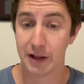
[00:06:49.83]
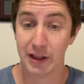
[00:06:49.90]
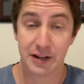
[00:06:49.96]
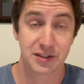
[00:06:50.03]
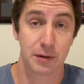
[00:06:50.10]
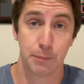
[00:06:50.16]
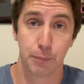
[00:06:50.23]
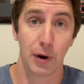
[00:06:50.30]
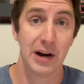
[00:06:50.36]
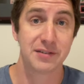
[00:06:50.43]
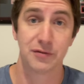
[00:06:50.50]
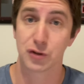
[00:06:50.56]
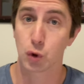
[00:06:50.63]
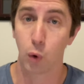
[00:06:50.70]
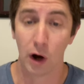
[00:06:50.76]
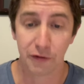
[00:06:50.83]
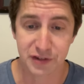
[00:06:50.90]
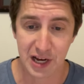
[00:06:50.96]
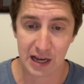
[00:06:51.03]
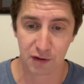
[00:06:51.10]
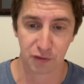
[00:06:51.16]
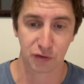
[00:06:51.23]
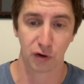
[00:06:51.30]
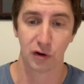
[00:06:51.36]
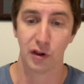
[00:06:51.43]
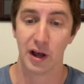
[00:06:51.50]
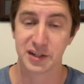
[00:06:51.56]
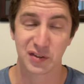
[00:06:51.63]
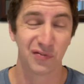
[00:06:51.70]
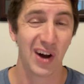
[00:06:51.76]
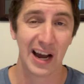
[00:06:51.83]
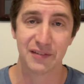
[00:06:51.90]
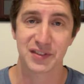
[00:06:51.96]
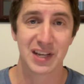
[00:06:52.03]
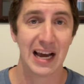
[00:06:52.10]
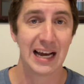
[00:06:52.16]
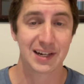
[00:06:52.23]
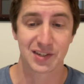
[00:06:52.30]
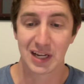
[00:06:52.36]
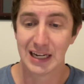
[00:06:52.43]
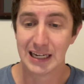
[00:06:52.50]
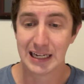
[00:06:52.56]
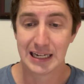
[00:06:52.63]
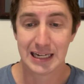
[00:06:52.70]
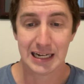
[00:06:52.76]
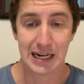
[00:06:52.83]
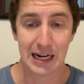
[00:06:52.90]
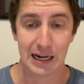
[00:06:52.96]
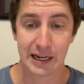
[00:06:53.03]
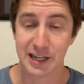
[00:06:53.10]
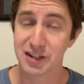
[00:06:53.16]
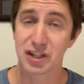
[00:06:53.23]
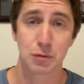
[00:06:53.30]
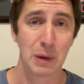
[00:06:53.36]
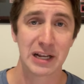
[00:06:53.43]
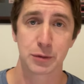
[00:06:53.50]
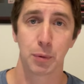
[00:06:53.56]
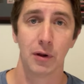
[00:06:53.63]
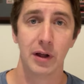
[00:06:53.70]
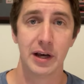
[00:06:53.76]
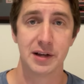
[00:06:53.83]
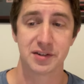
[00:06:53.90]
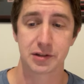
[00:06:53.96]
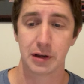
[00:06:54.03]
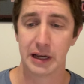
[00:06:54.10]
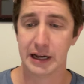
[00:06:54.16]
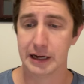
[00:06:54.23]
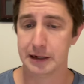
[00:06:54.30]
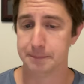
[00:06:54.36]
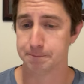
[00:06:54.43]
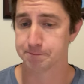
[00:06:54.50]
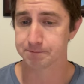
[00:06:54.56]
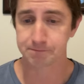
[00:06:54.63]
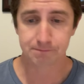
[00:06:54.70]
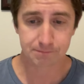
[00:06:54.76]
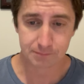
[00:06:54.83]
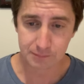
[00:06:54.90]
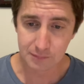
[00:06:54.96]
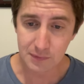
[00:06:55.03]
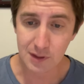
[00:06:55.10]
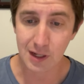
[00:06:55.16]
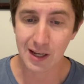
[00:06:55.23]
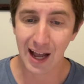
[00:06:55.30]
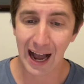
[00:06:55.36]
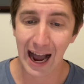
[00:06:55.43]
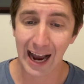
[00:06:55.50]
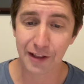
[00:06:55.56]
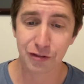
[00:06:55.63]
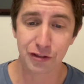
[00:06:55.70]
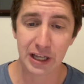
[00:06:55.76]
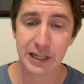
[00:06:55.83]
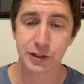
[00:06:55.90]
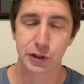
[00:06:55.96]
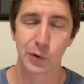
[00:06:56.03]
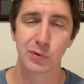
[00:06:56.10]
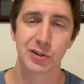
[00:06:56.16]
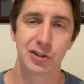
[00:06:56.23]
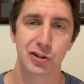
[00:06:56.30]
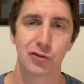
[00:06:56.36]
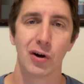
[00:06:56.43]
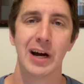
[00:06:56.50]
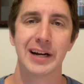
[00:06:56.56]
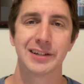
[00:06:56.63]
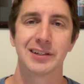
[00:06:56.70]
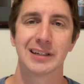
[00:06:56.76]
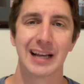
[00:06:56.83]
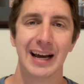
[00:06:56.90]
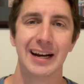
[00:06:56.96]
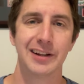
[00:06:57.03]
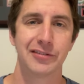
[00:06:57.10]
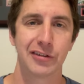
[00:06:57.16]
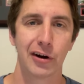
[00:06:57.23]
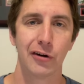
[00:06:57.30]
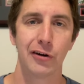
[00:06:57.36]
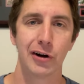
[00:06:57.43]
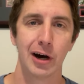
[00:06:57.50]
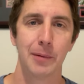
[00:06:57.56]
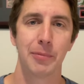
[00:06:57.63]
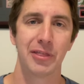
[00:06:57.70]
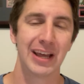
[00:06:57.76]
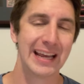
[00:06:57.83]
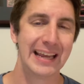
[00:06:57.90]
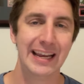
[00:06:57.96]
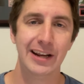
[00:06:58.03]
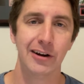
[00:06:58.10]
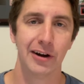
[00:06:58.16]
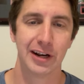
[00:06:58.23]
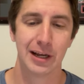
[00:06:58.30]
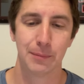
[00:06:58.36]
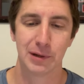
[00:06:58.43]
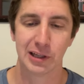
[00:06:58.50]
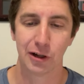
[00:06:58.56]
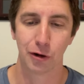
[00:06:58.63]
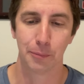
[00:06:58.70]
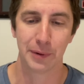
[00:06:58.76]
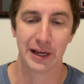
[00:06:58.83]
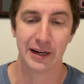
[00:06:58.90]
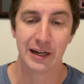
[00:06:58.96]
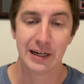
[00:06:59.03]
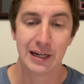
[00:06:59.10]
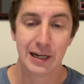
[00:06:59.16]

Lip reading: That's impressive. 12 tackles for a loss, 5 sacks. He just makes plays. And I think Georgia's trying to kind of turn up the heat on him a little bit.